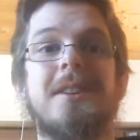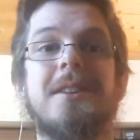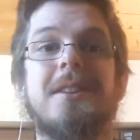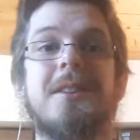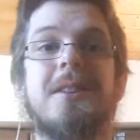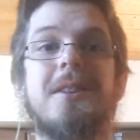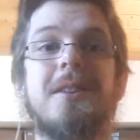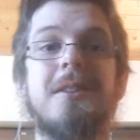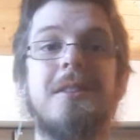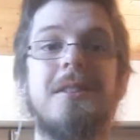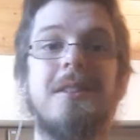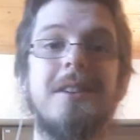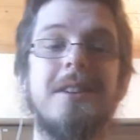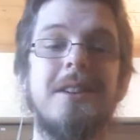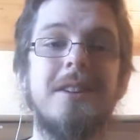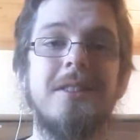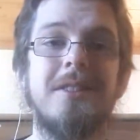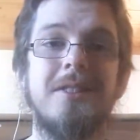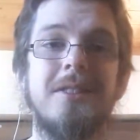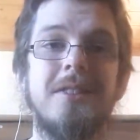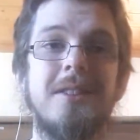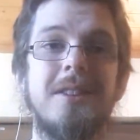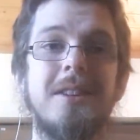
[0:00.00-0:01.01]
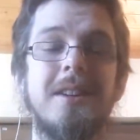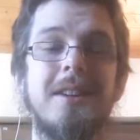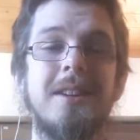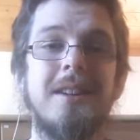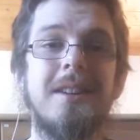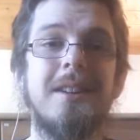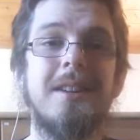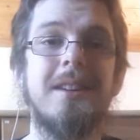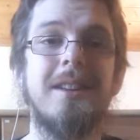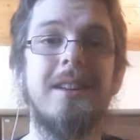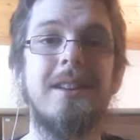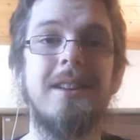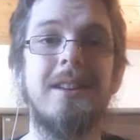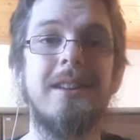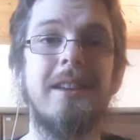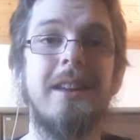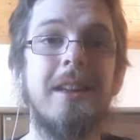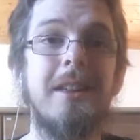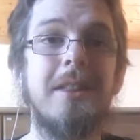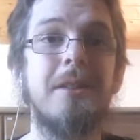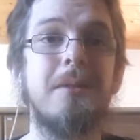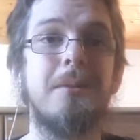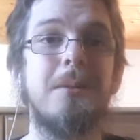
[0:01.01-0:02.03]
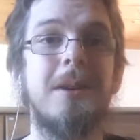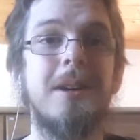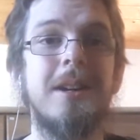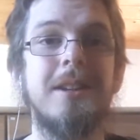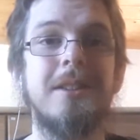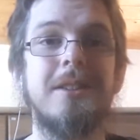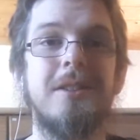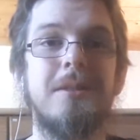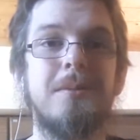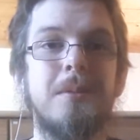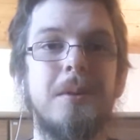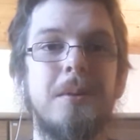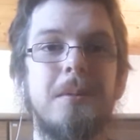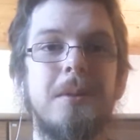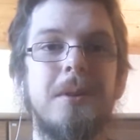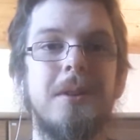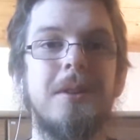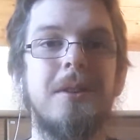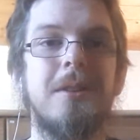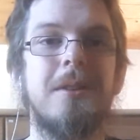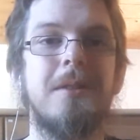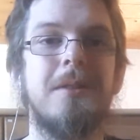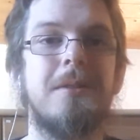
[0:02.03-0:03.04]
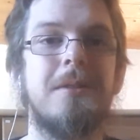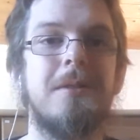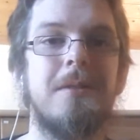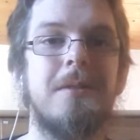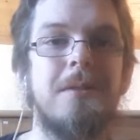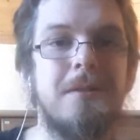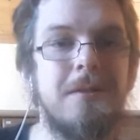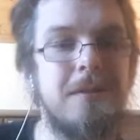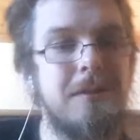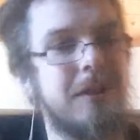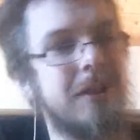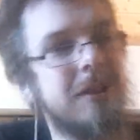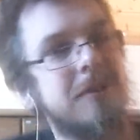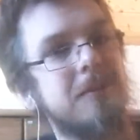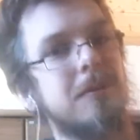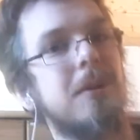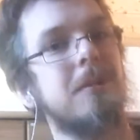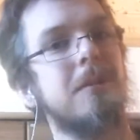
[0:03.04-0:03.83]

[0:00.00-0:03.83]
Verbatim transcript: you know. It's uh, lengthwise is probably enough. It's